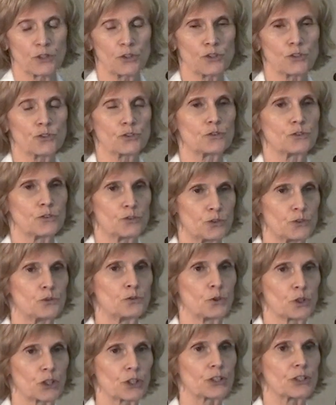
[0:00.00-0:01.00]
and those who,
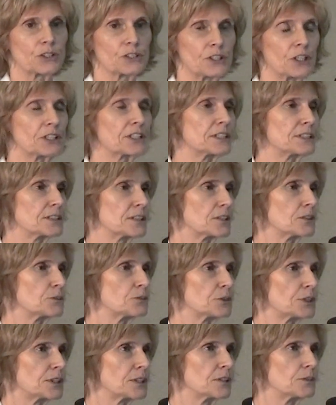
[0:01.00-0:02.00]
who were
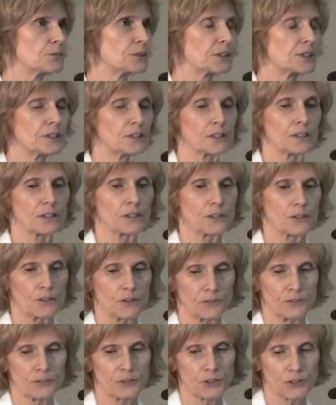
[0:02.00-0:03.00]
targeted with, with uh,
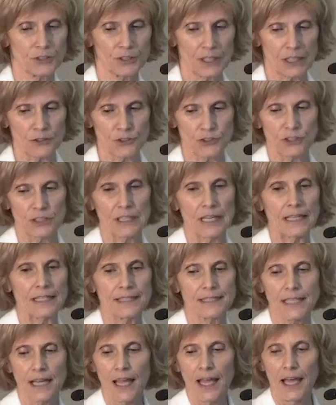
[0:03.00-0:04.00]
the first thousand
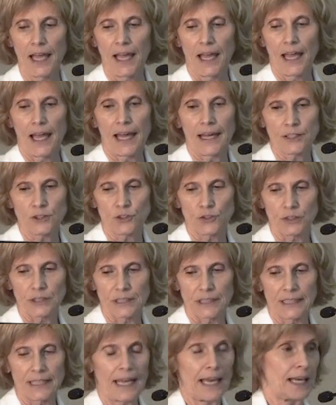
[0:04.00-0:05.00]
days
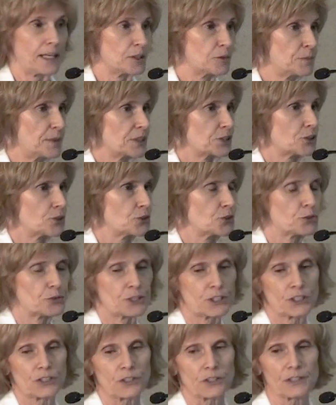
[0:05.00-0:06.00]
actually had better
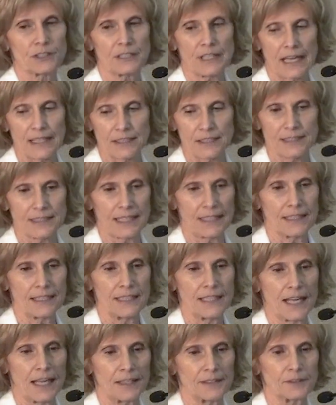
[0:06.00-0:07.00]
nutritional status at
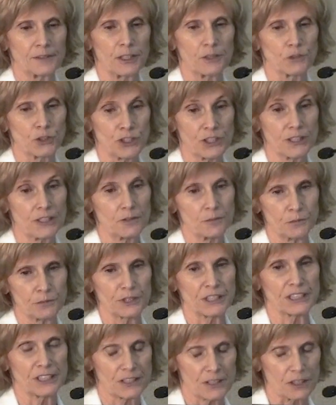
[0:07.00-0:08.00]
the end. They were still
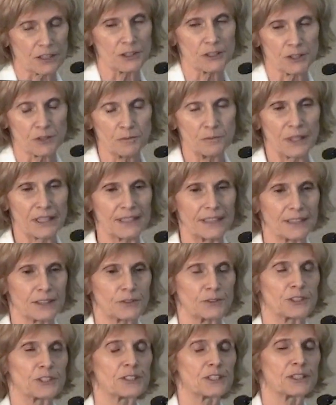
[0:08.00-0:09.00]
pretty stunted, but
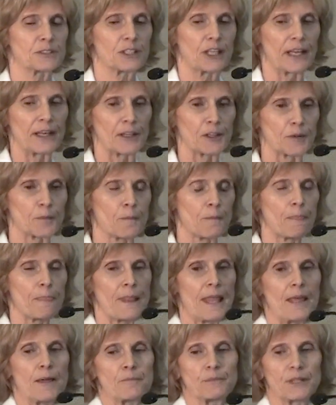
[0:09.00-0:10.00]
there was um,
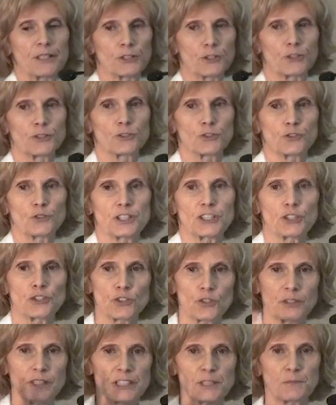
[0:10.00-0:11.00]
better nutrition.
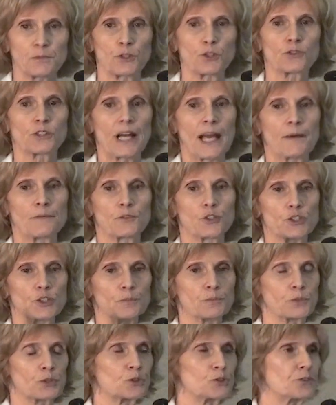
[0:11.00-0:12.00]
So this program
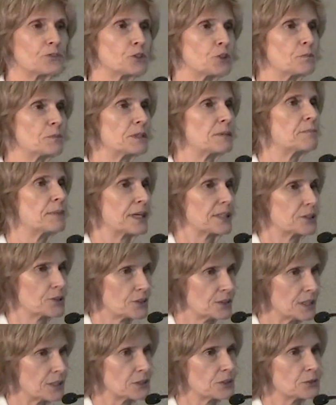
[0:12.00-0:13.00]
was proved to be
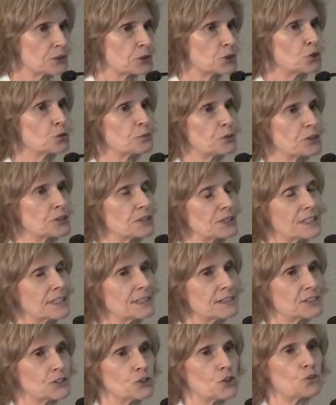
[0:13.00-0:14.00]
better than the recuperative.
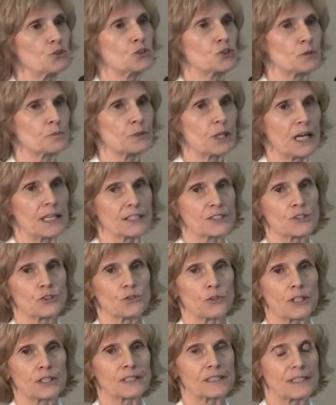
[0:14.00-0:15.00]
It's no surprise
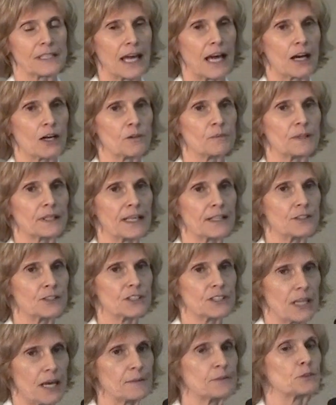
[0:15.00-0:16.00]
to us now, but at
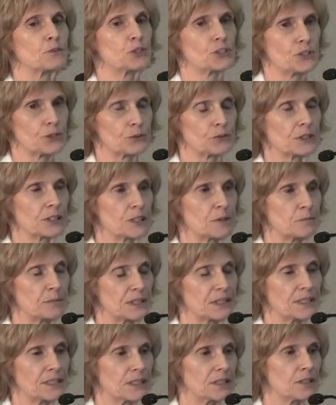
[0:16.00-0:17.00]
the time it was a really
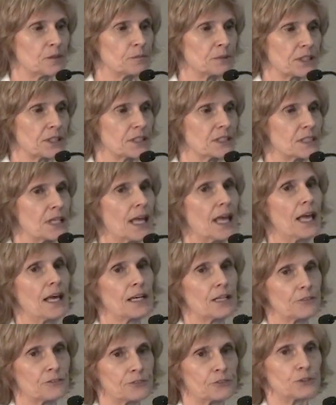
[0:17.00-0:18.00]
big deal because
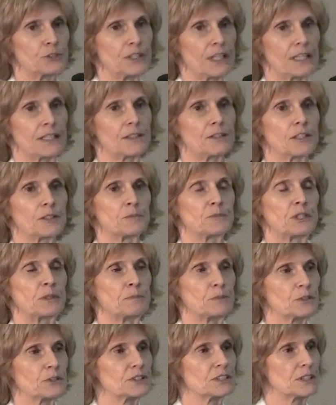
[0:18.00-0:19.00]
food aid
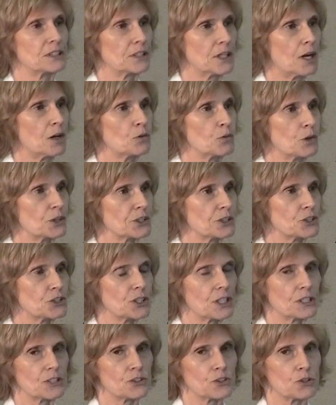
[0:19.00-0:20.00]
people did not want to
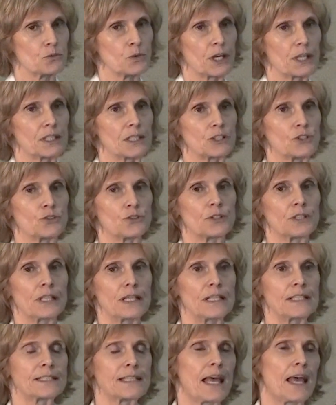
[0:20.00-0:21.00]
change the way they do
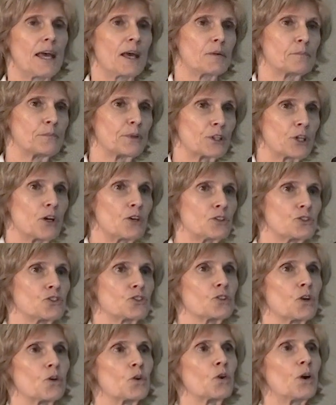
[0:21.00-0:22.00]
things. But
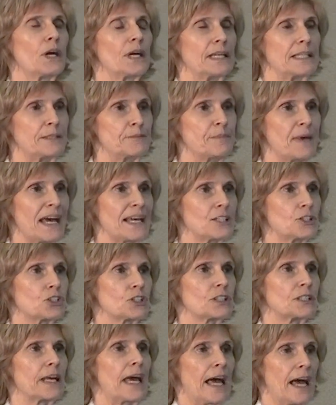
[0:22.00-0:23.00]
also
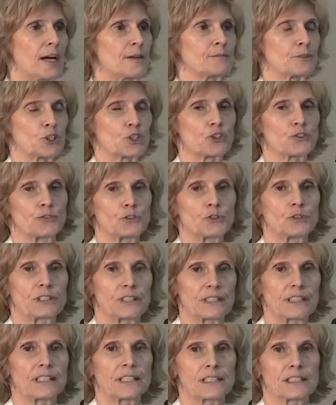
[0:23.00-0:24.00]
imagine how much
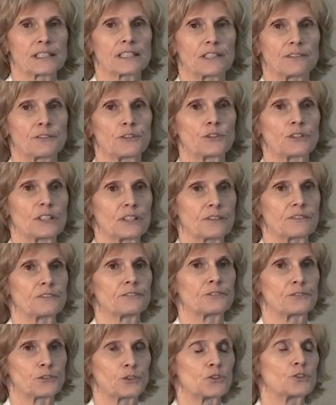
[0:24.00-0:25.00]
food it is if you
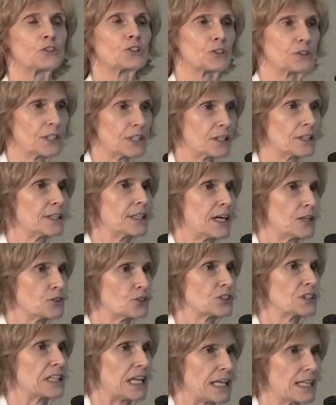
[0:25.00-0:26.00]
give food during a
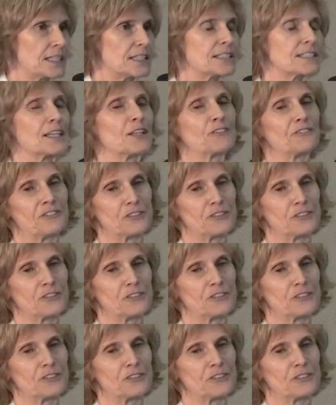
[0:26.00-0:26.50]
thousand days